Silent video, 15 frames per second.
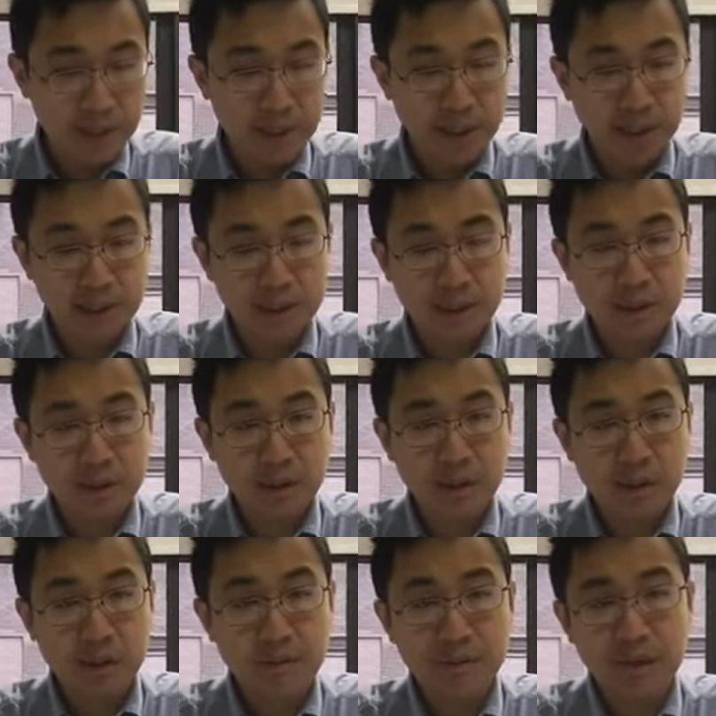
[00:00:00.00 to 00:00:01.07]
These are
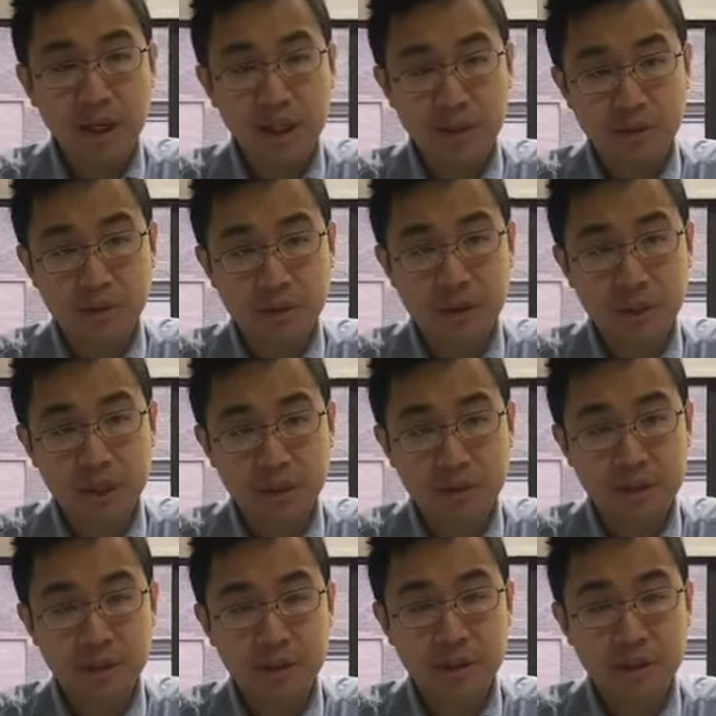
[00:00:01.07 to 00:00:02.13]
all factors that you
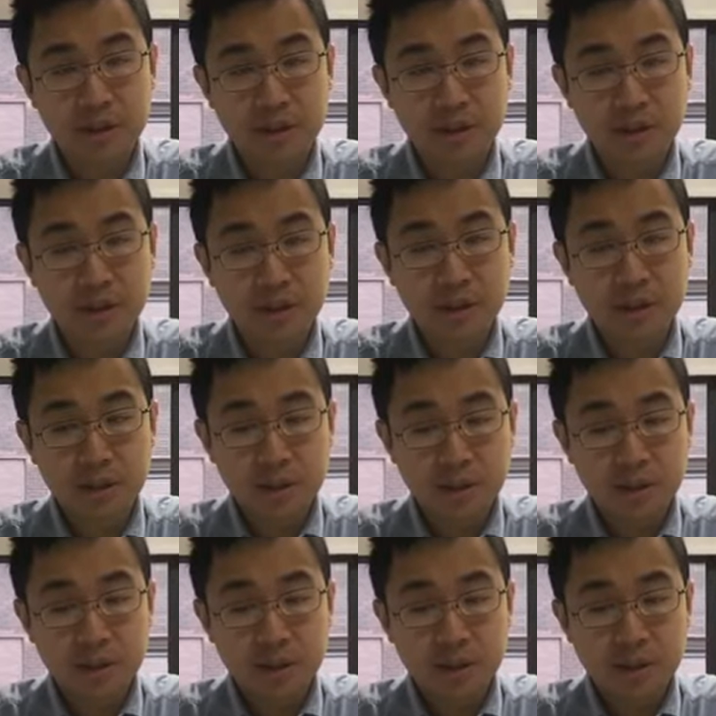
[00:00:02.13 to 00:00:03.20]
should
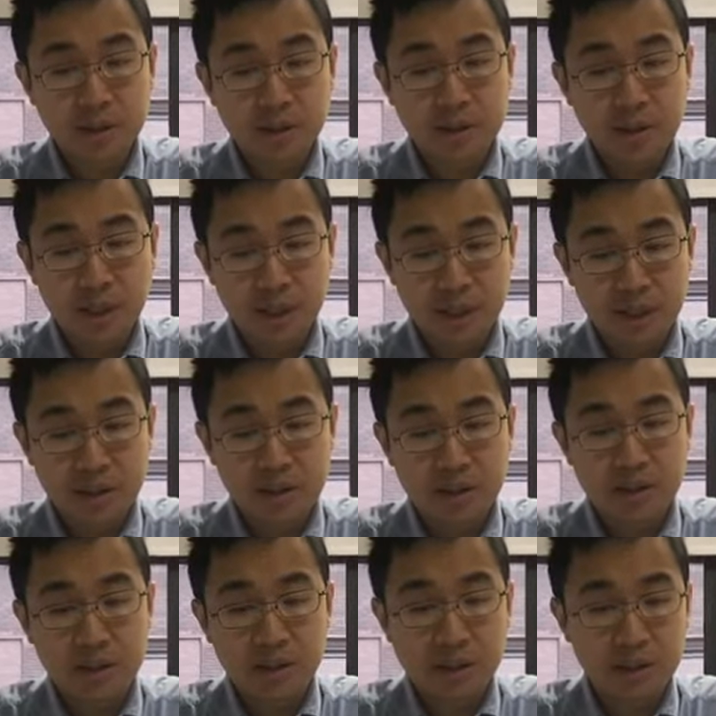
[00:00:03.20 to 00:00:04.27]
take
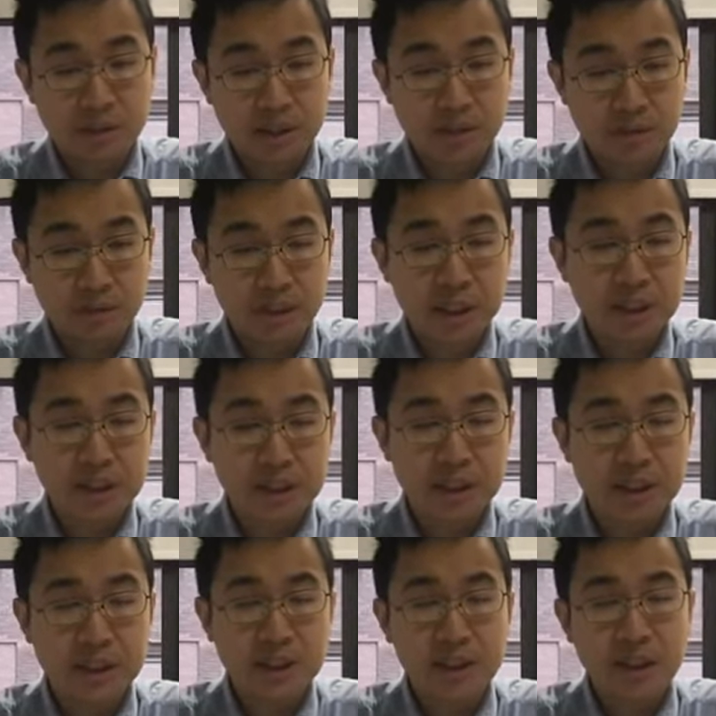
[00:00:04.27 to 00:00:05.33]
into
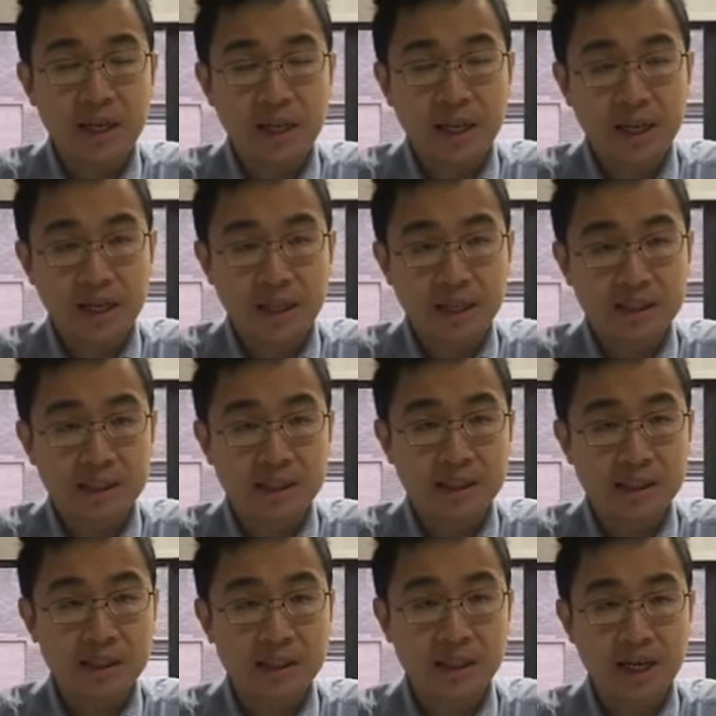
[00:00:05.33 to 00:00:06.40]
consideration
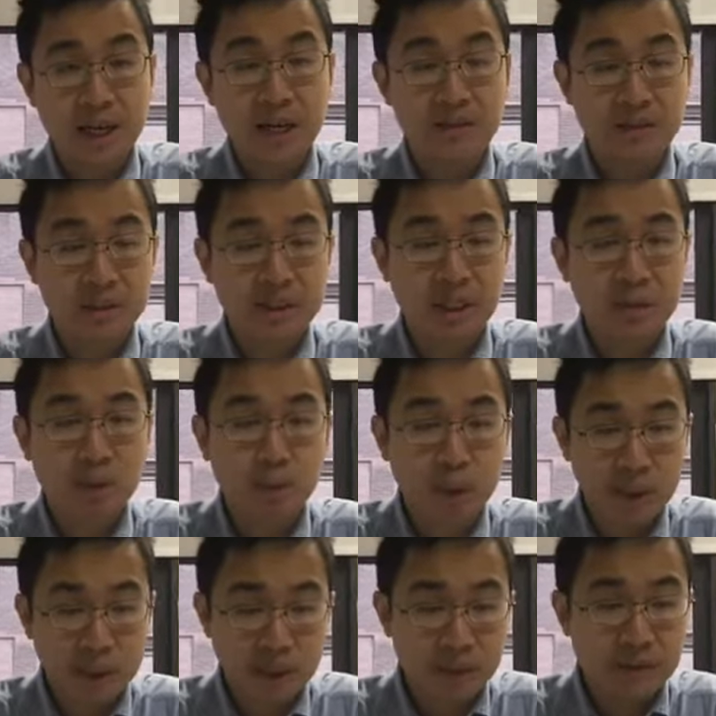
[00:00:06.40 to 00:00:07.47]
as heavily
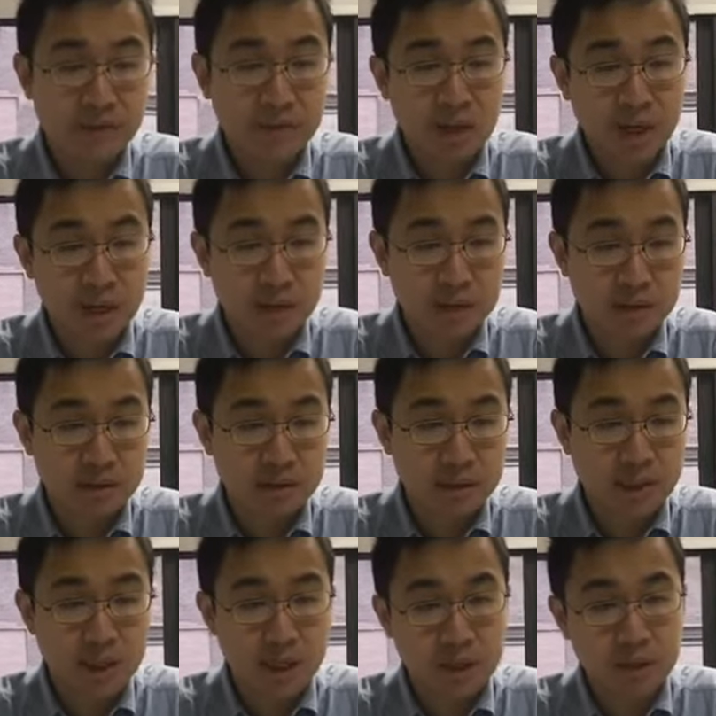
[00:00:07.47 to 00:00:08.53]
weighted factors
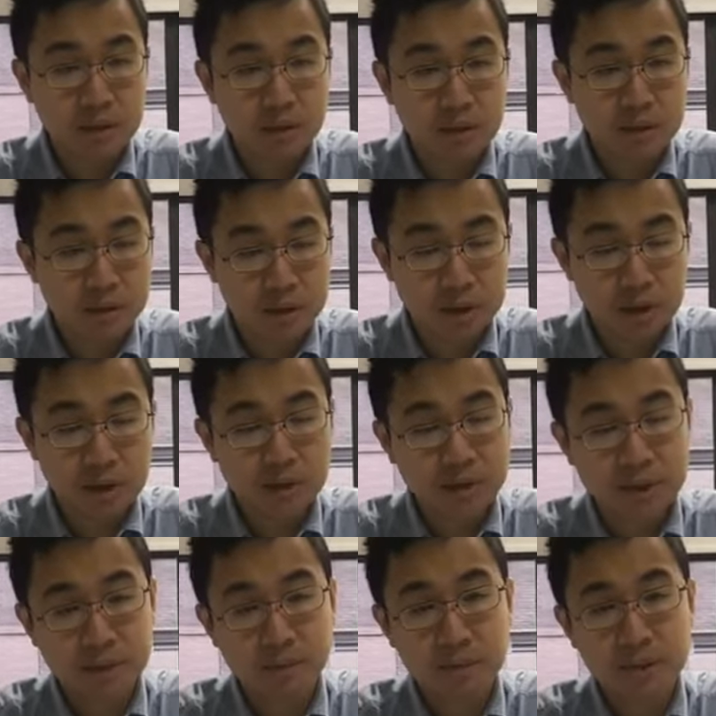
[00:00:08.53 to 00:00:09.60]
that could show
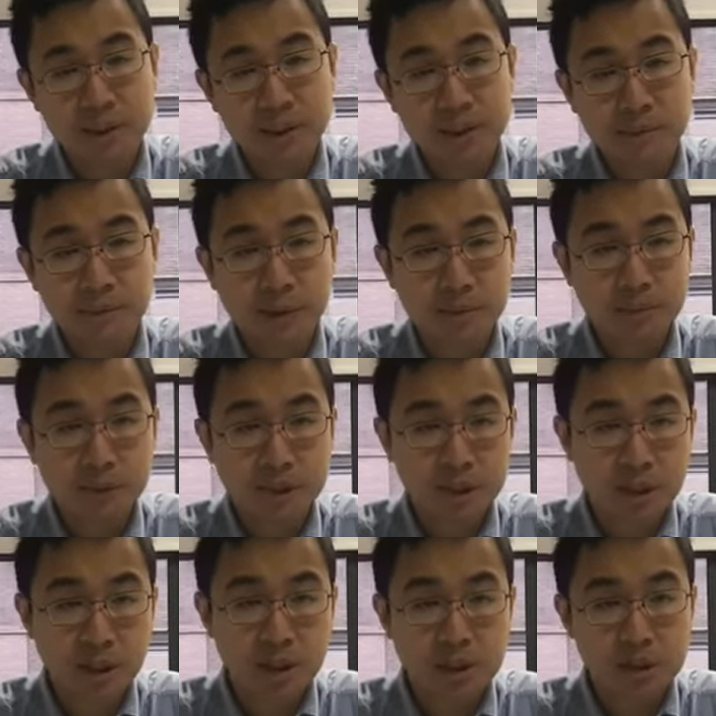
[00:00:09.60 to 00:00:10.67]
someone there's a public
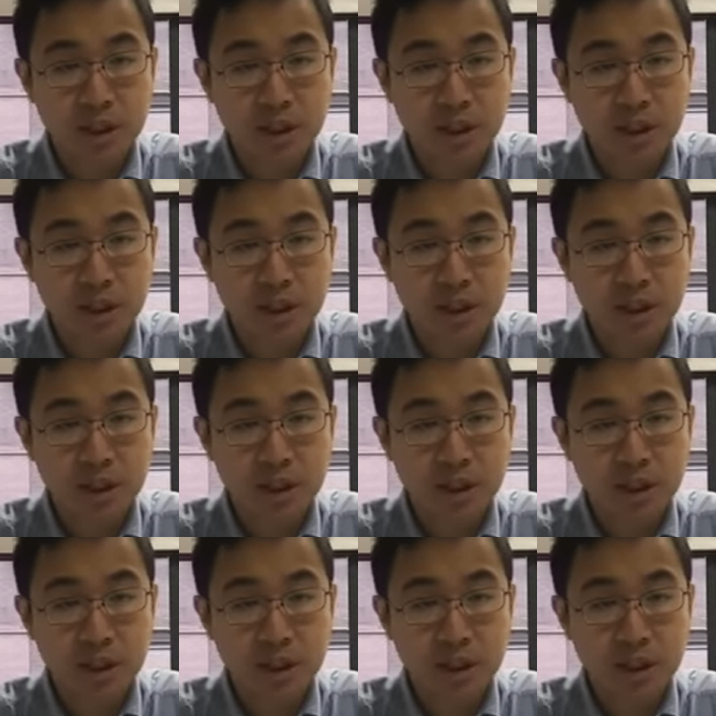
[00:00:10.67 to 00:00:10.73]
charge.